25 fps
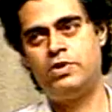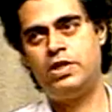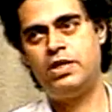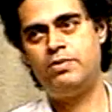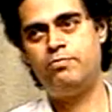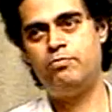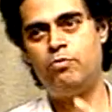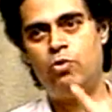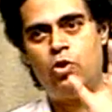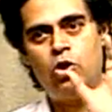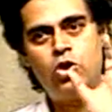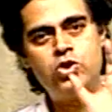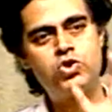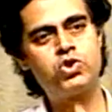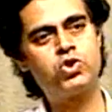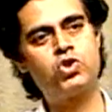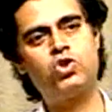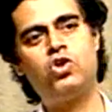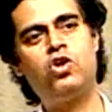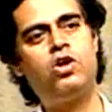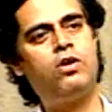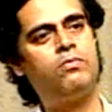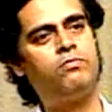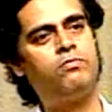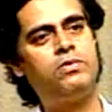MOS
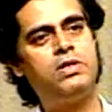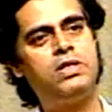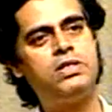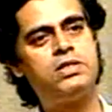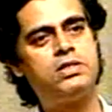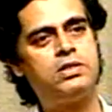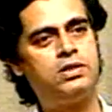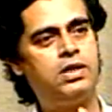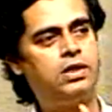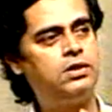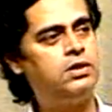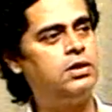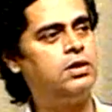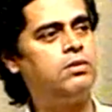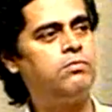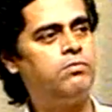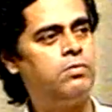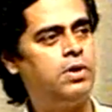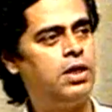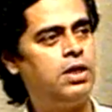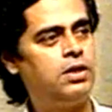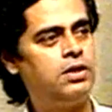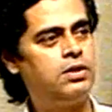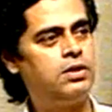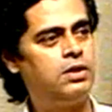ROM is nothing
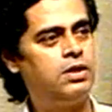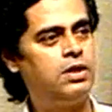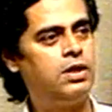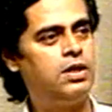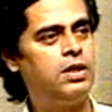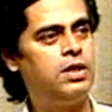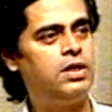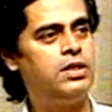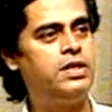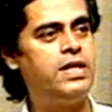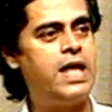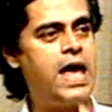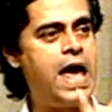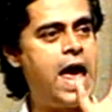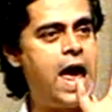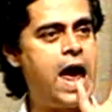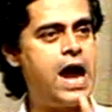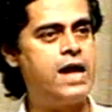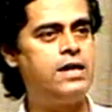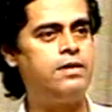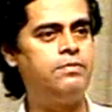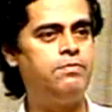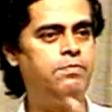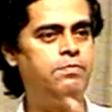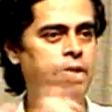but the
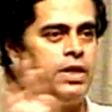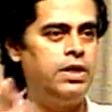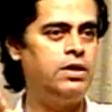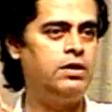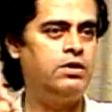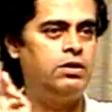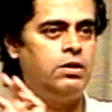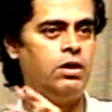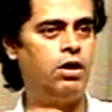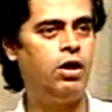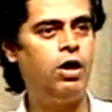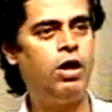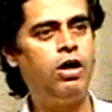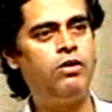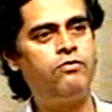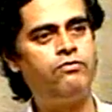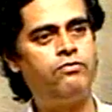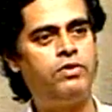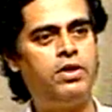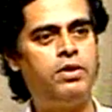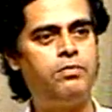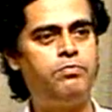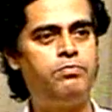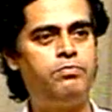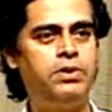AND plane of
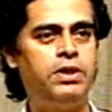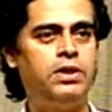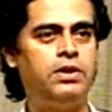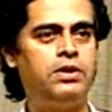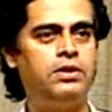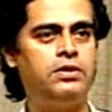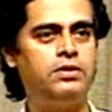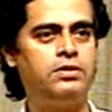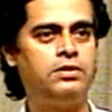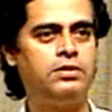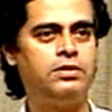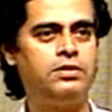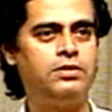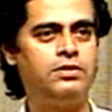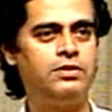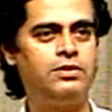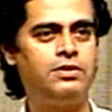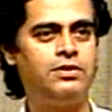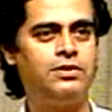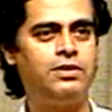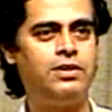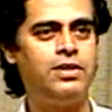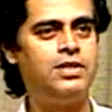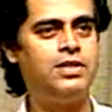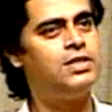a PLA,
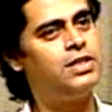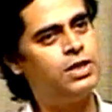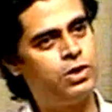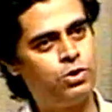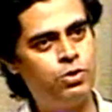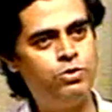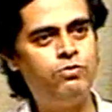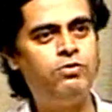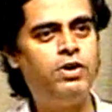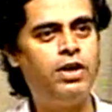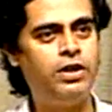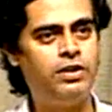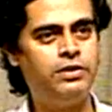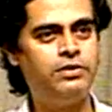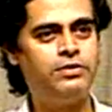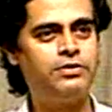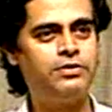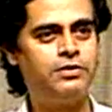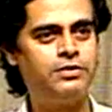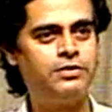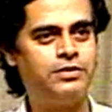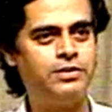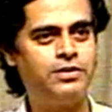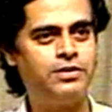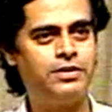is equivalent.
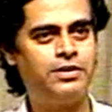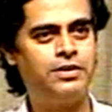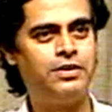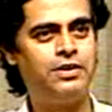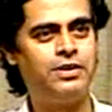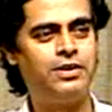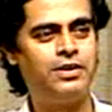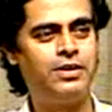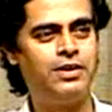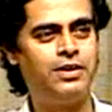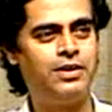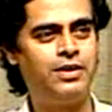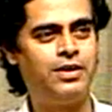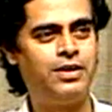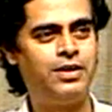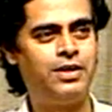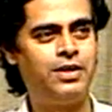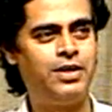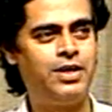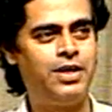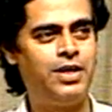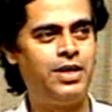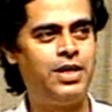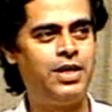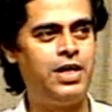
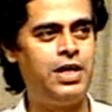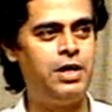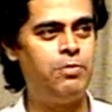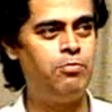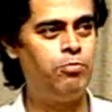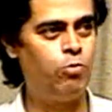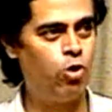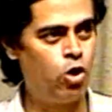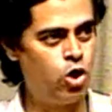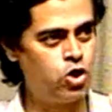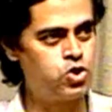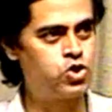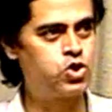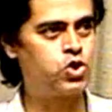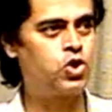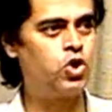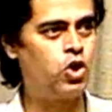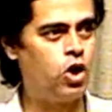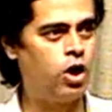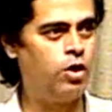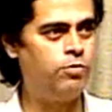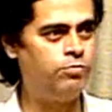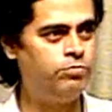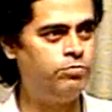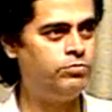A MOS
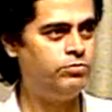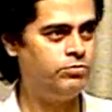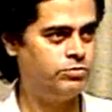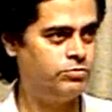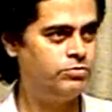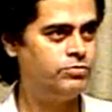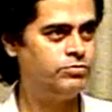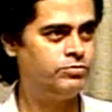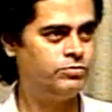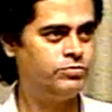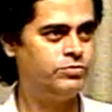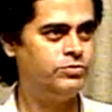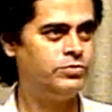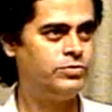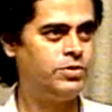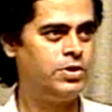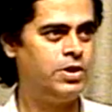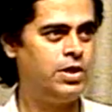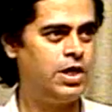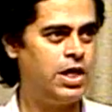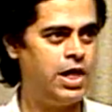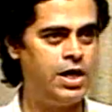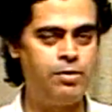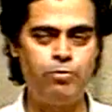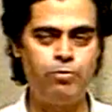ROM
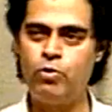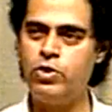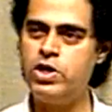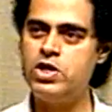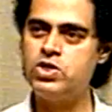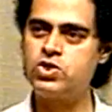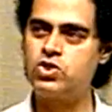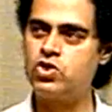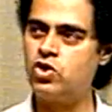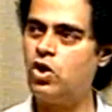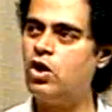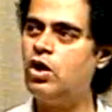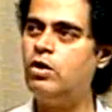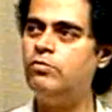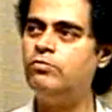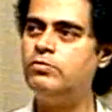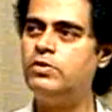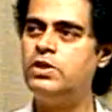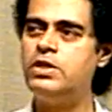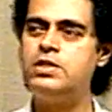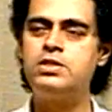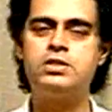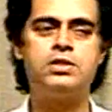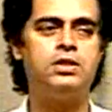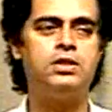
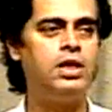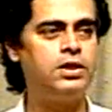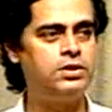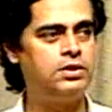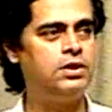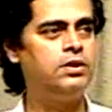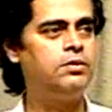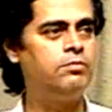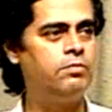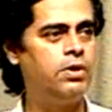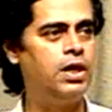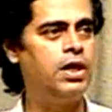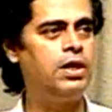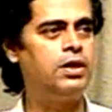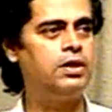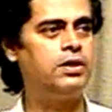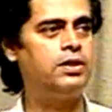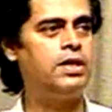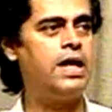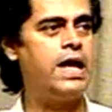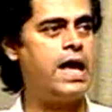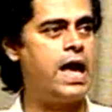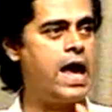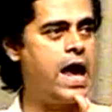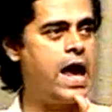is nothing but the
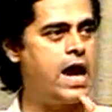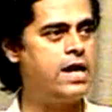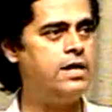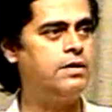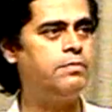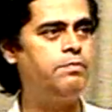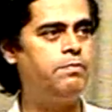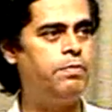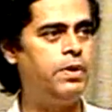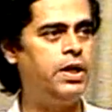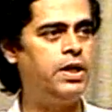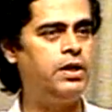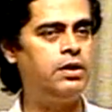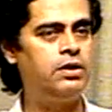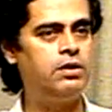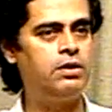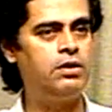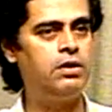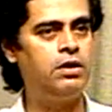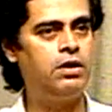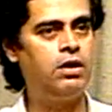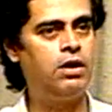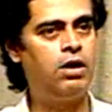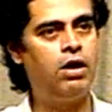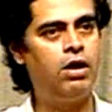AND plane
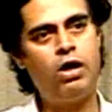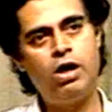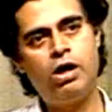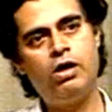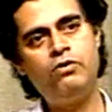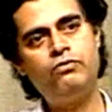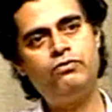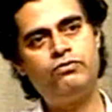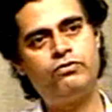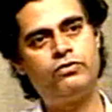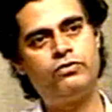of